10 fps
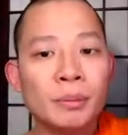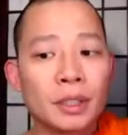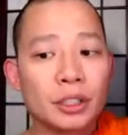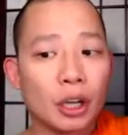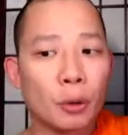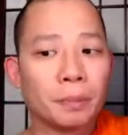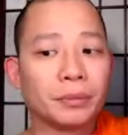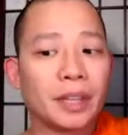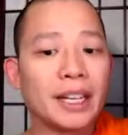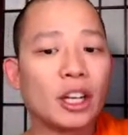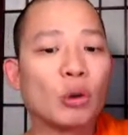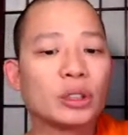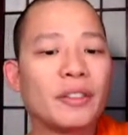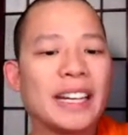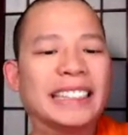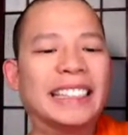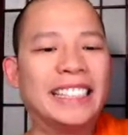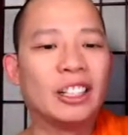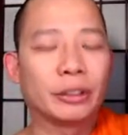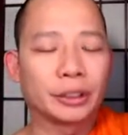So they cultivate
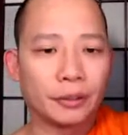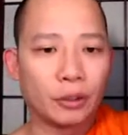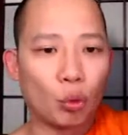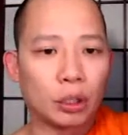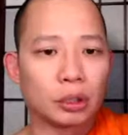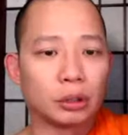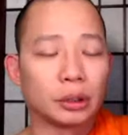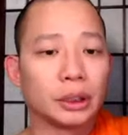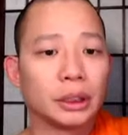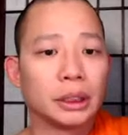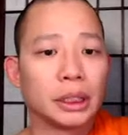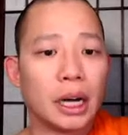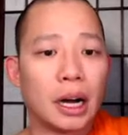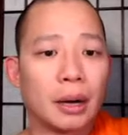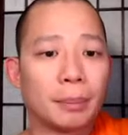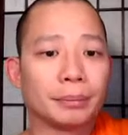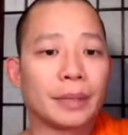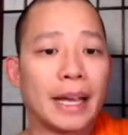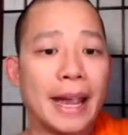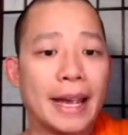leaders of the world.
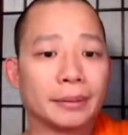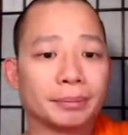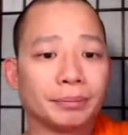And